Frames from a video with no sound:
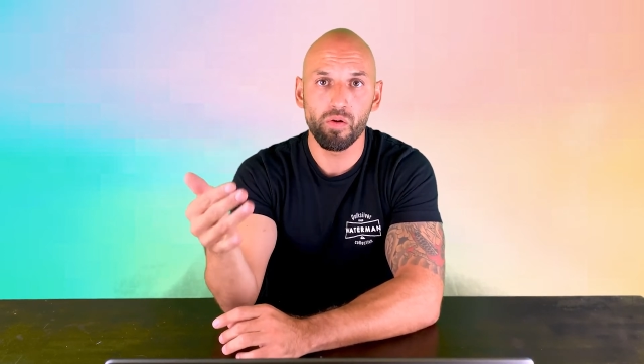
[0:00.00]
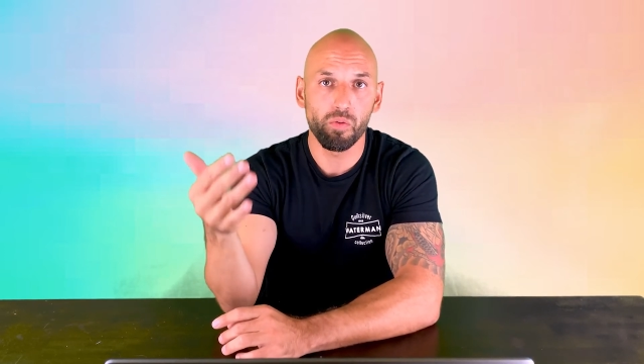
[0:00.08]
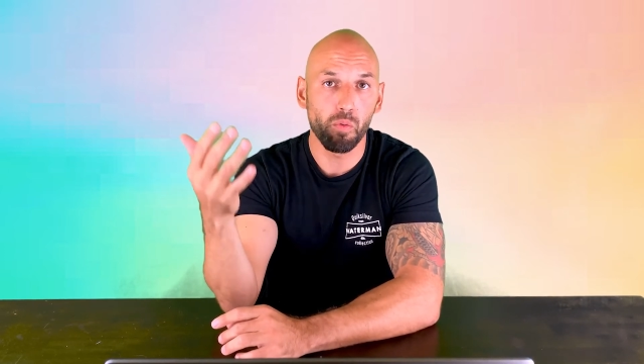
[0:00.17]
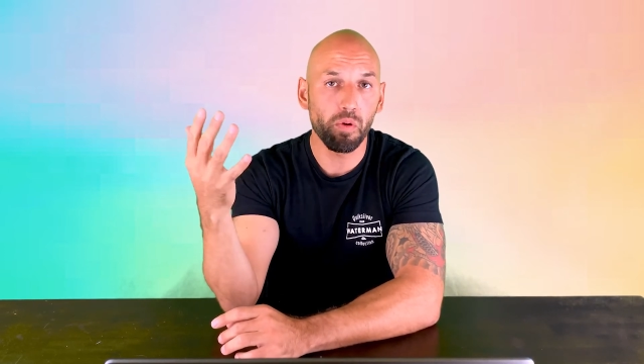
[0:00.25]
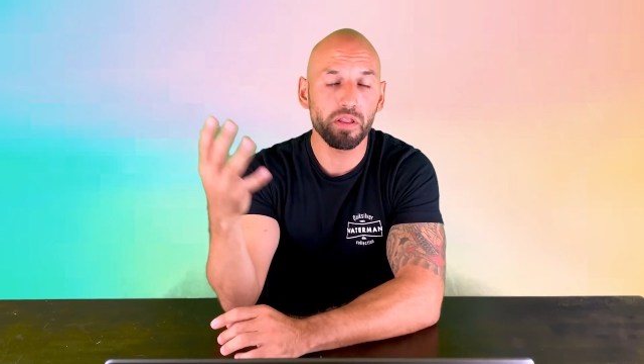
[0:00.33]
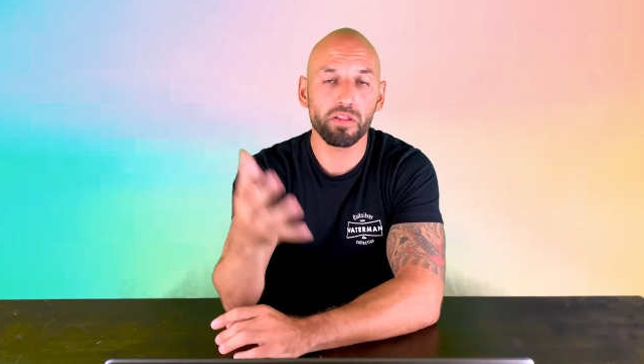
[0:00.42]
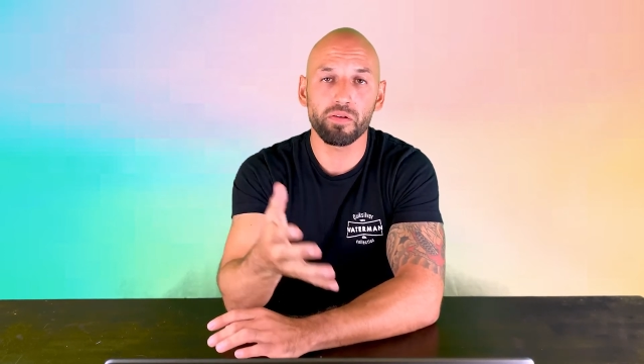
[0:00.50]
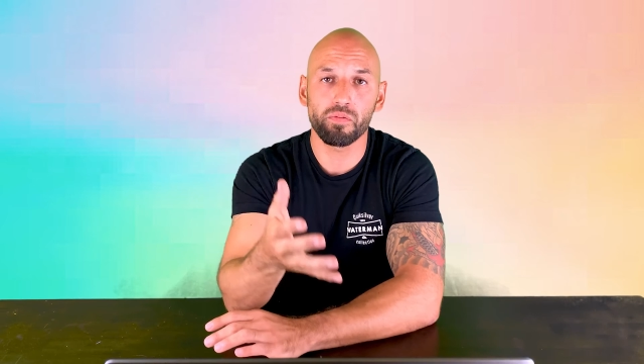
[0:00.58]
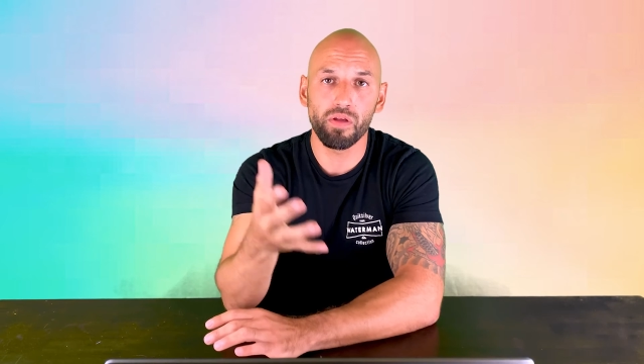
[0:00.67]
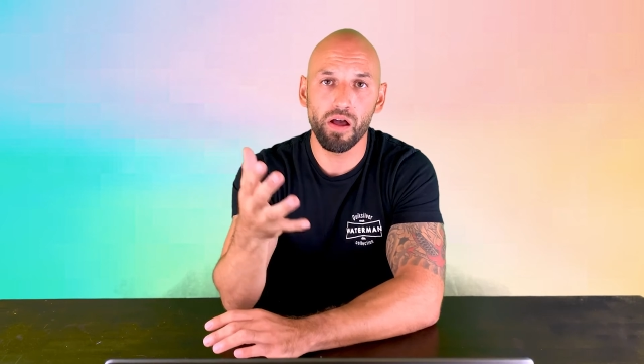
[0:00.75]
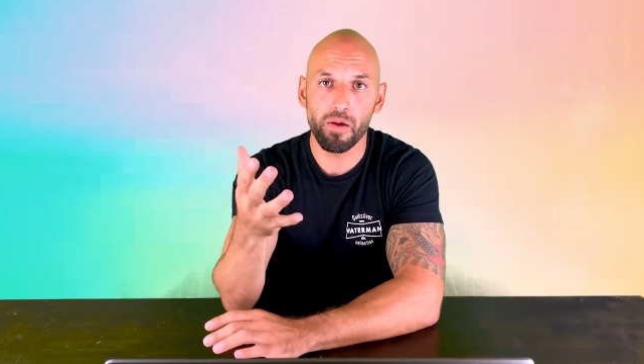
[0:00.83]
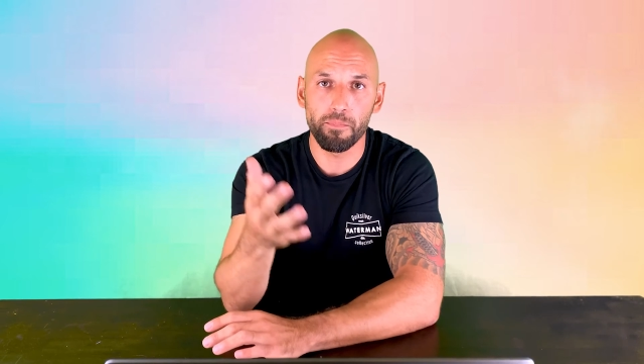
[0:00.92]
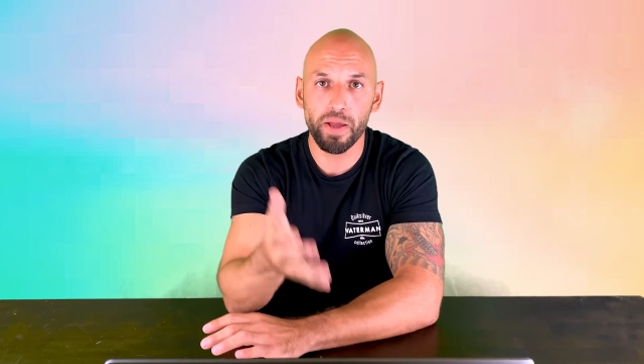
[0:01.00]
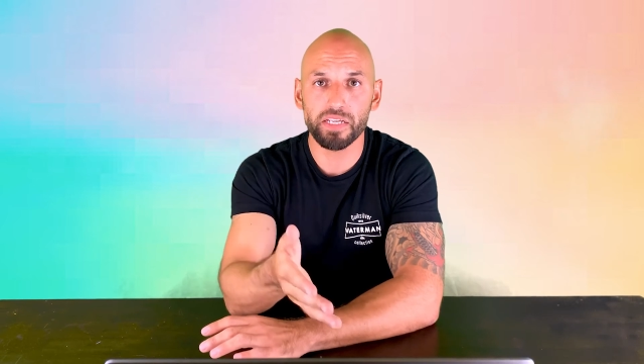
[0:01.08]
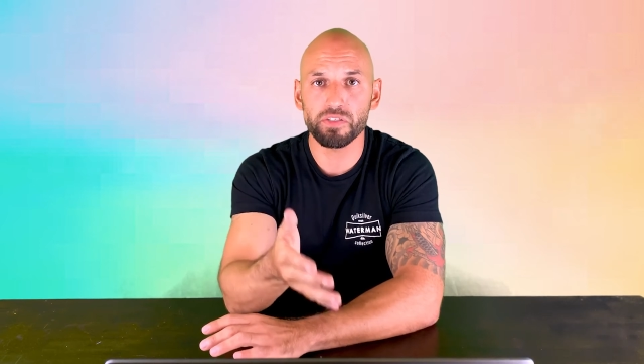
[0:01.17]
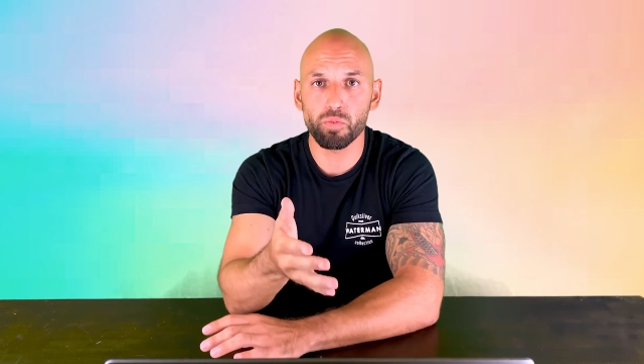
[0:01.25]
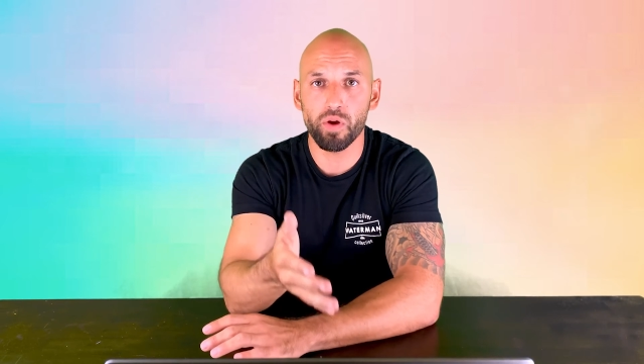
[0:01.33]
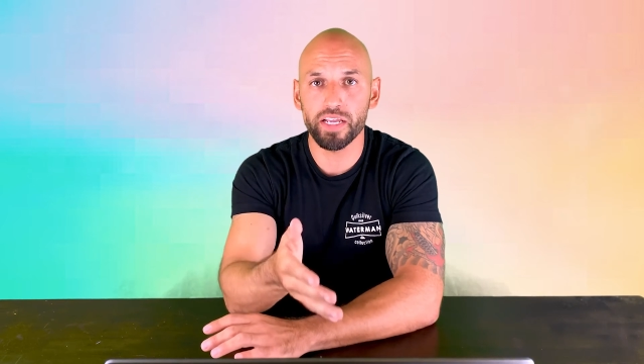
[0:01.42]
Well, one of the uh,
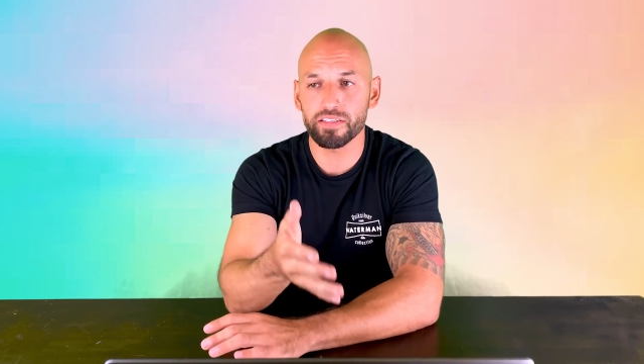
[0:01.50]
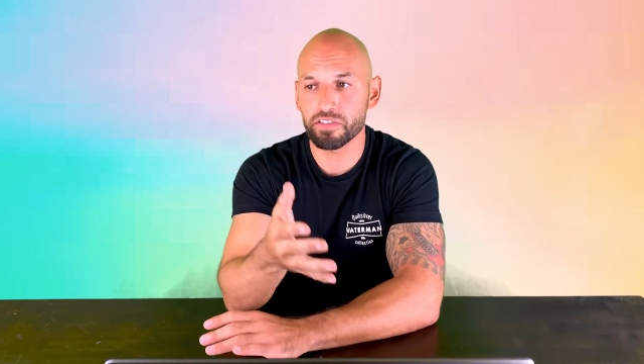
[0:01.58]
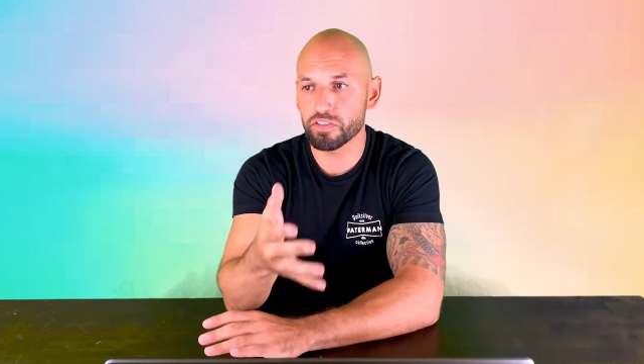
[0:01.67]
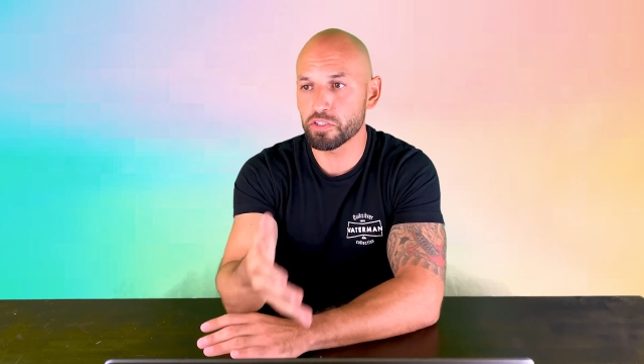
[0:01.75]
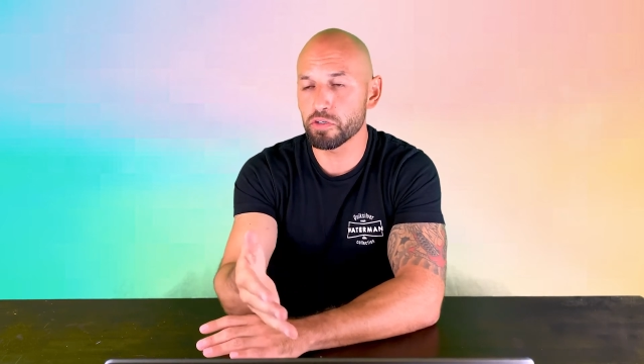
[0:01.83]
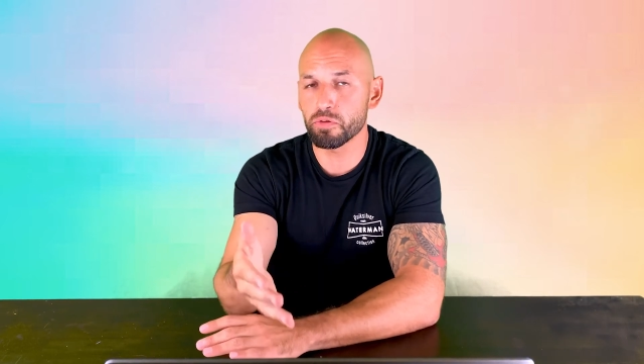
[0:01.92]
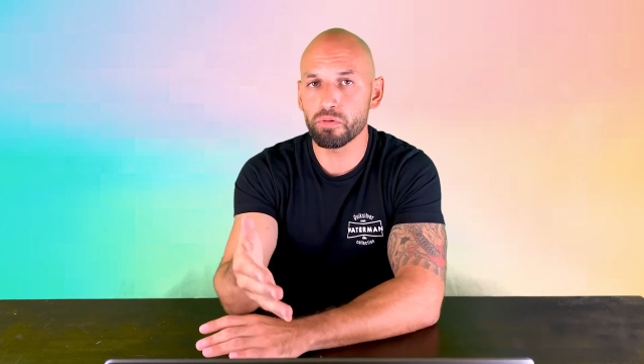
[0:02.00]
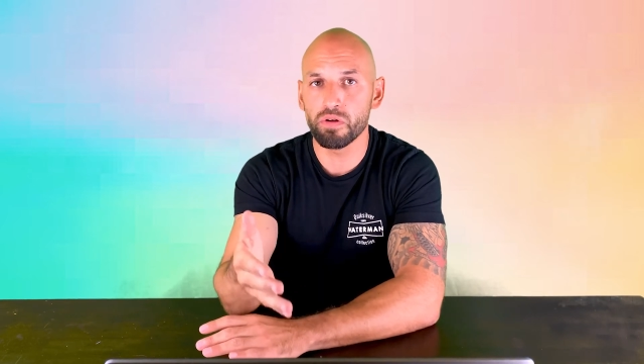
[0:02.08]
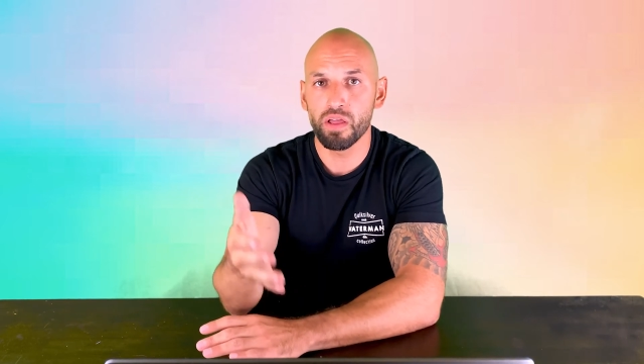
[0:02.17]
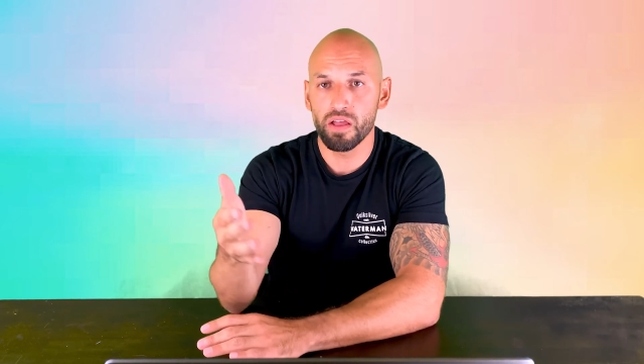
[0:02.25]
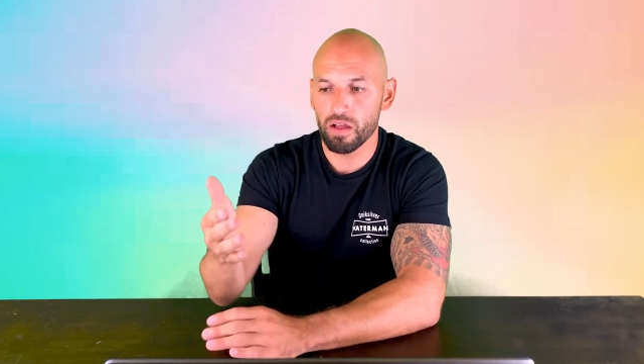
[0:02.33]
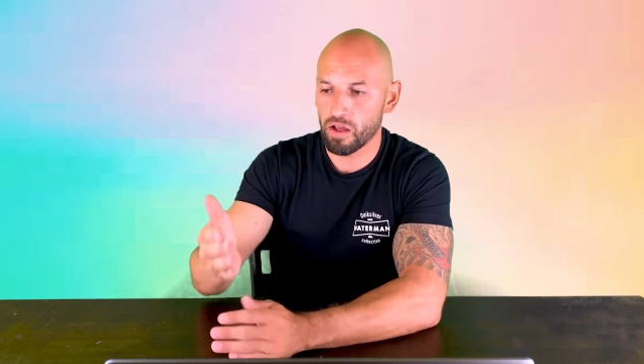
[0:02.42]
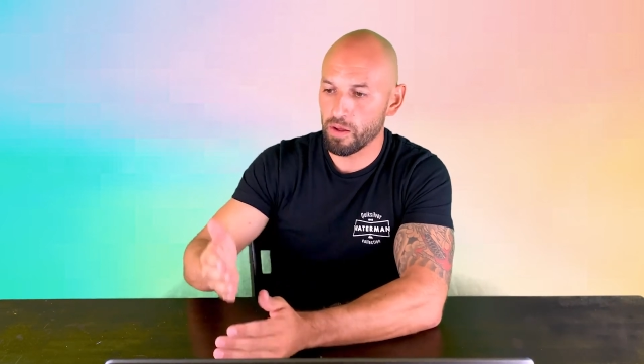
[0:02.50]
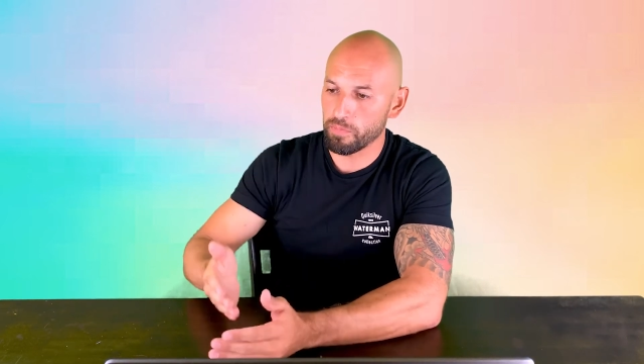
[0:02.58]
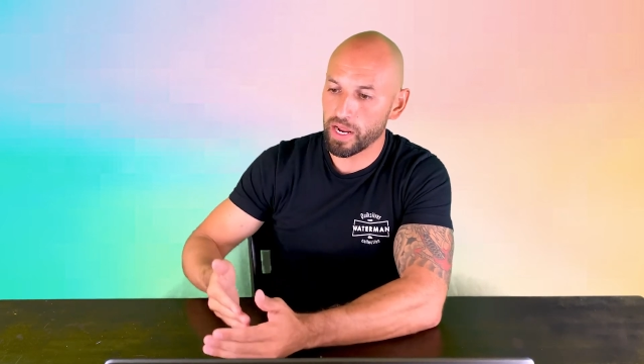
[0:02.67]
best ways to um,